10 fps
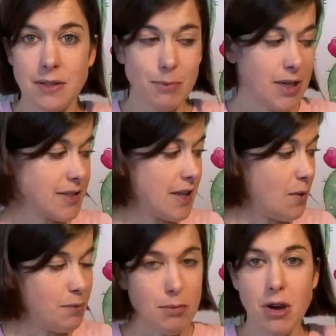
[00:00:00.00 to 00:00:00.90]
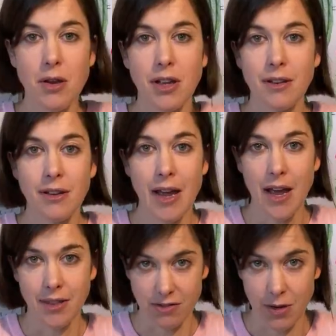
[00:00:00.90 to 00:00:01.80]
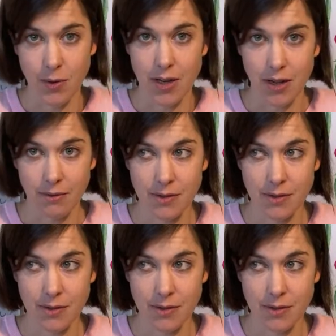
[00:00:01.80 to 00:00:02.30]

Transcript: because they would be broken and the tree would die.